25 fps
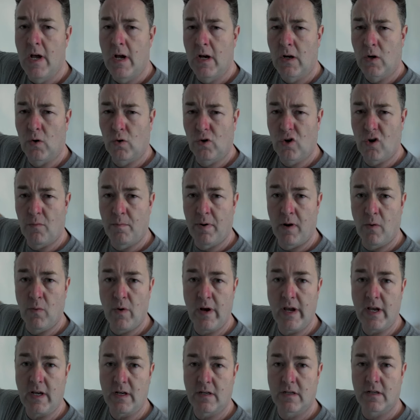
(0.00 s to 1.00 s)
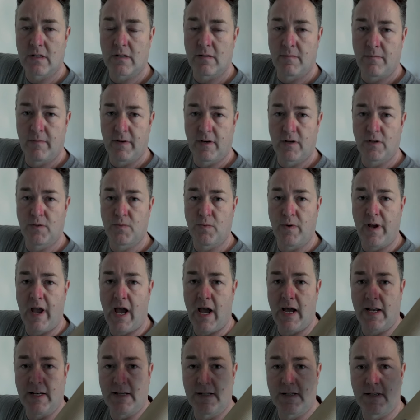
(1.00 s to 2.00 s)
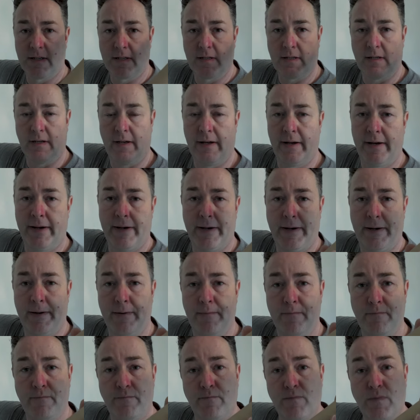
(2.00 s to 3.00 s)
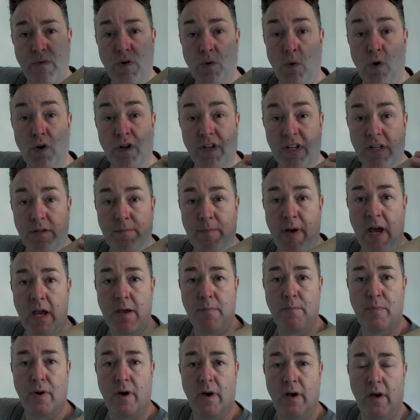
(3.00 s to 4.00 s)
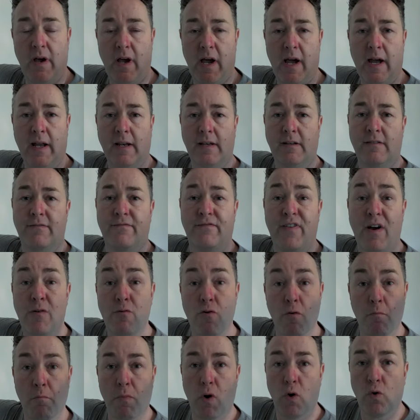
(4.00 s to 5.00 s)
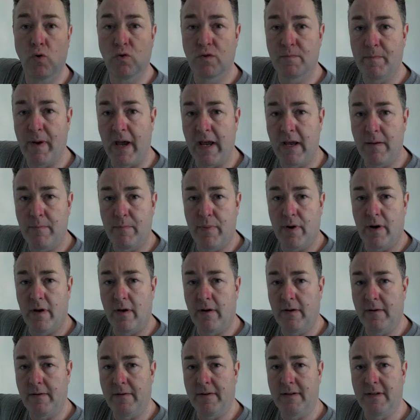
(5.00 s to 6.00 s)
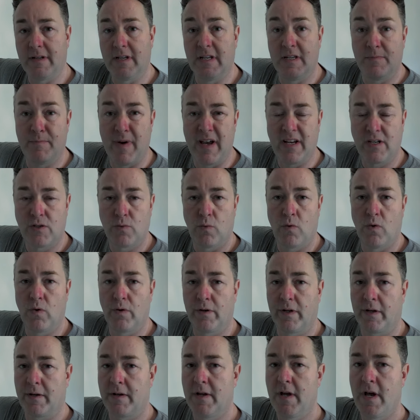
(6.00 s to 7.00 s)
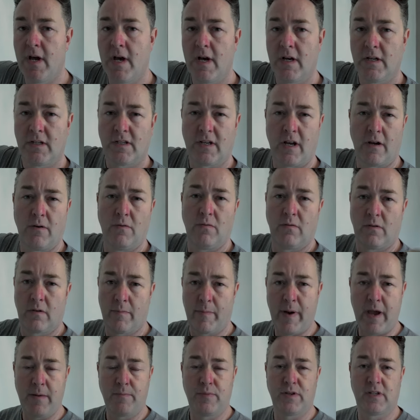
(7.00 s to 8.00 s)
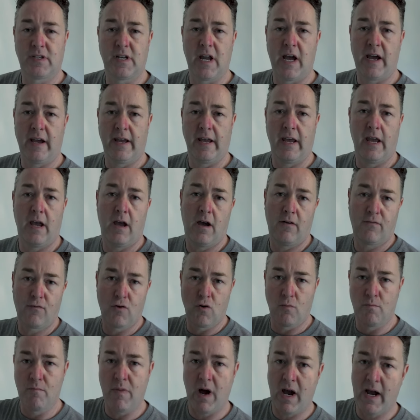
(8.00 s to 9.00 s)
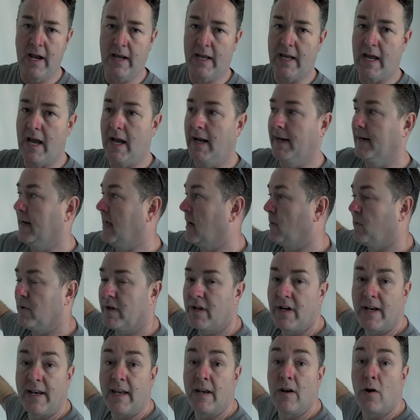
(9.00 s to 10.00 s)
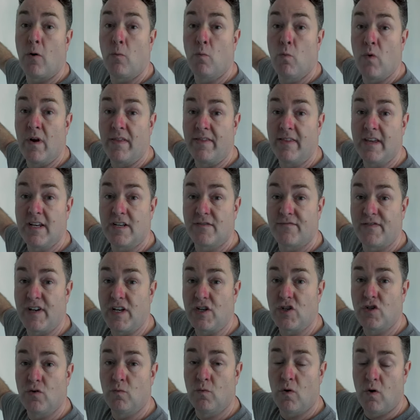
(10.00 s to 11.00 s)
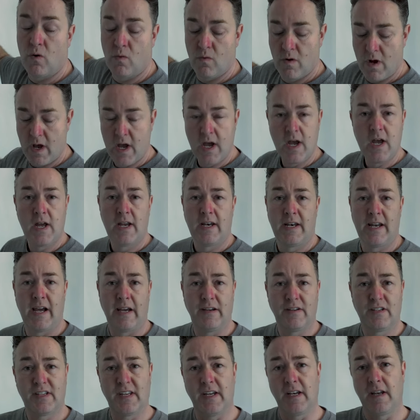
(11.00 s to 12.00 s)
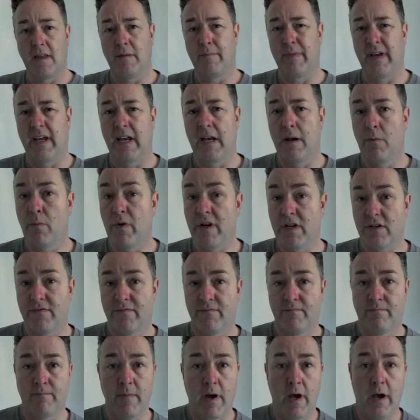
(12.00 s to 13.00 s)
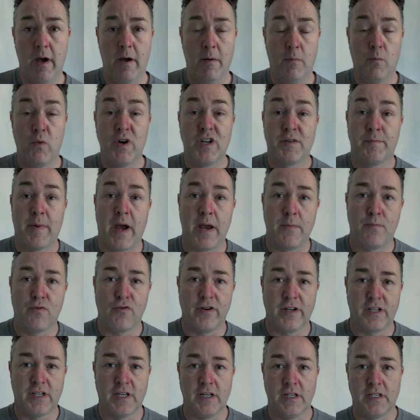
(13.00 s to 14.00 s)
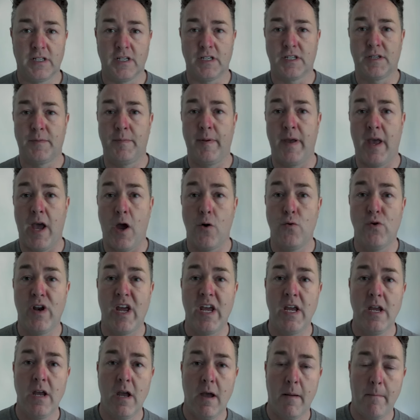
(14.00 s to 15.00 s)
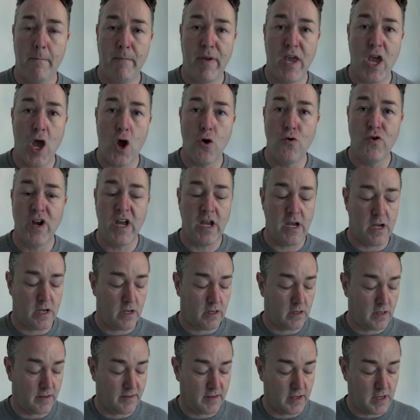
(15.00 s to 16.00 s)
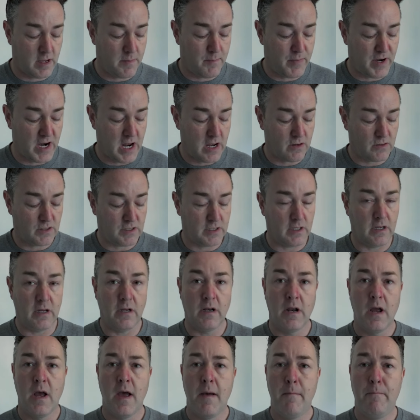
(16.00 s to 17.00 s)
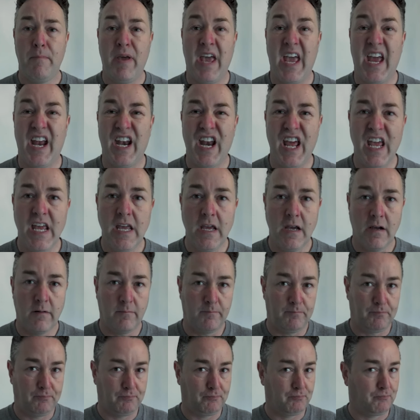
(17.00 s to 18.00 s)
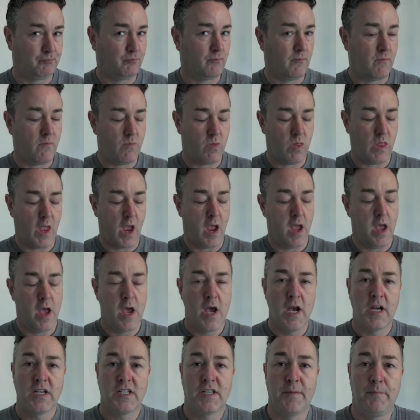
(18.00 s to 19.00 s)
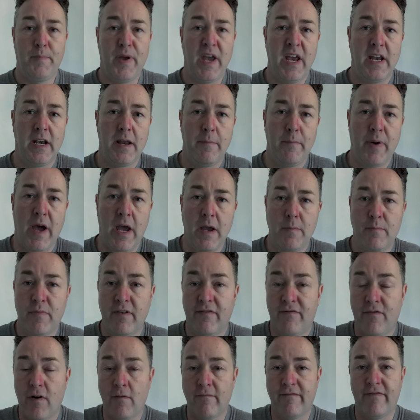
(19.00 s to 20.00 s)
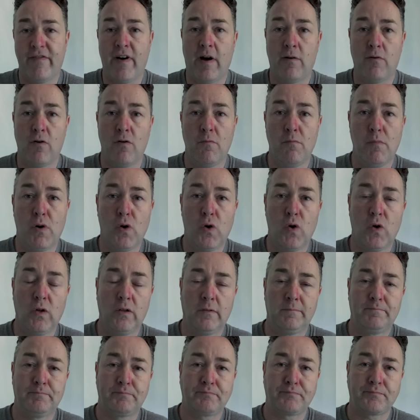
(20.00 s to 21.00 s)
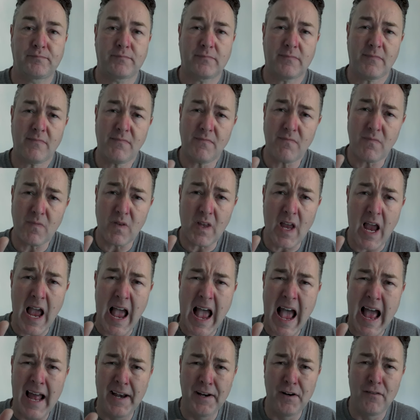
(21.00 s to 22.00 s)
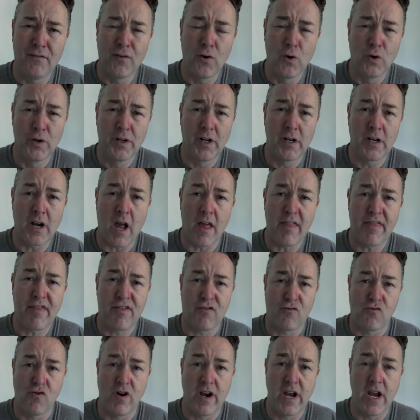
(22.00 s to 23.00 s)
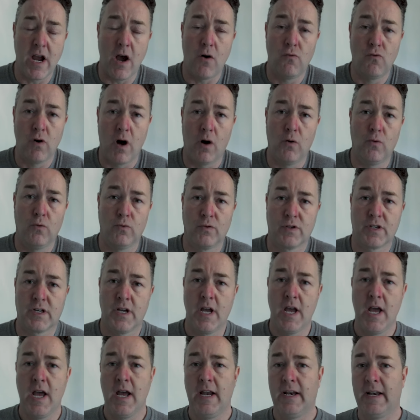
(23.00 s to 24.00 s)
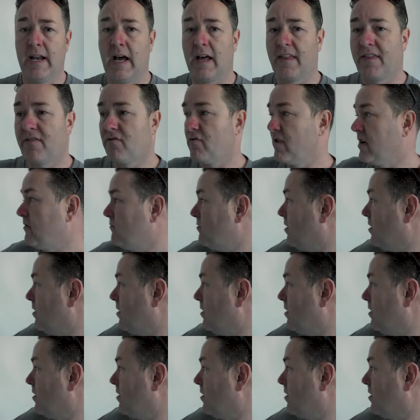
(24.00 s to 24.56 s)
a good couple of weeks because we had to order this paper and Farrow Ball's paper is made to order. So the paper's now here, I've come back, and now we're getting on with this feature wall. Now you've seen at the beginning which paper it is. It's the Peony, I think you pronounce it, Peony. It's the Peony paper from Farrow & Ball, and I've ordered three rolls. Now three